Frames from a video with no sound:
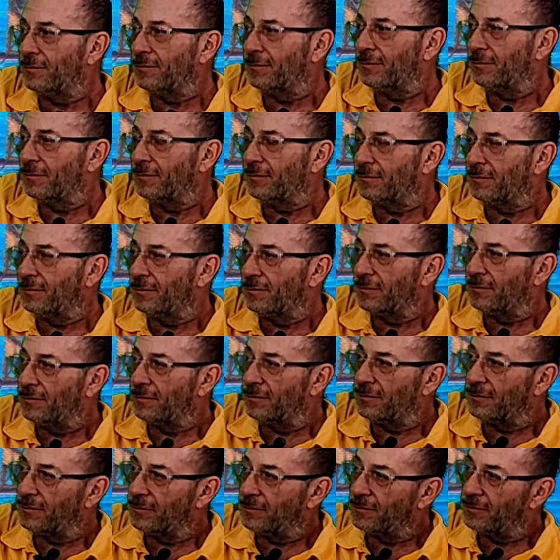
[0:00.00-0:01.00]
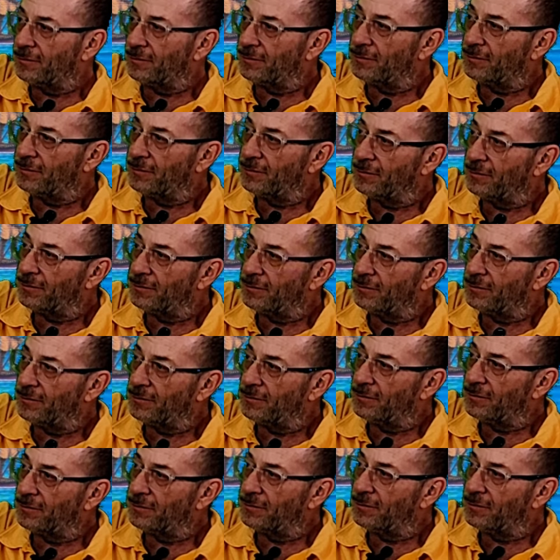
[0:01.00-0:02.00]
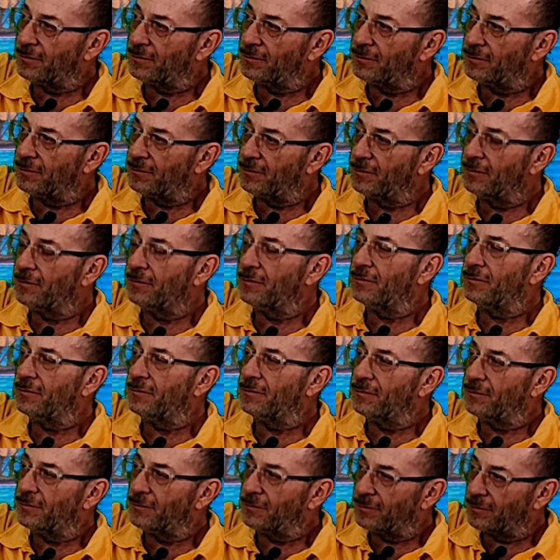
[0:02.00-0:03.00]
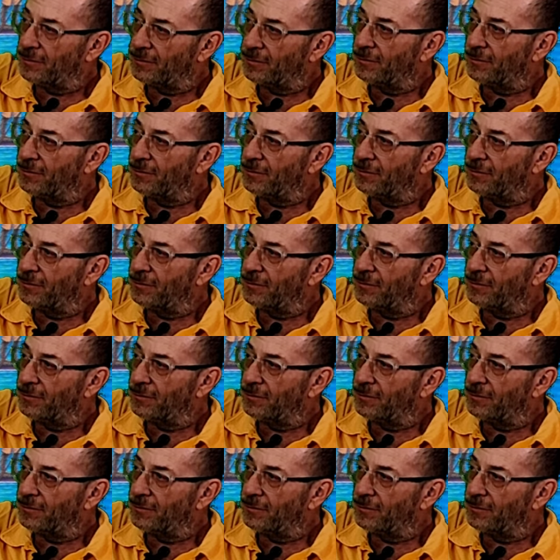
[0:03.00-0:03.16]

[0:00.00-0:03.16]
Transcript: (silent)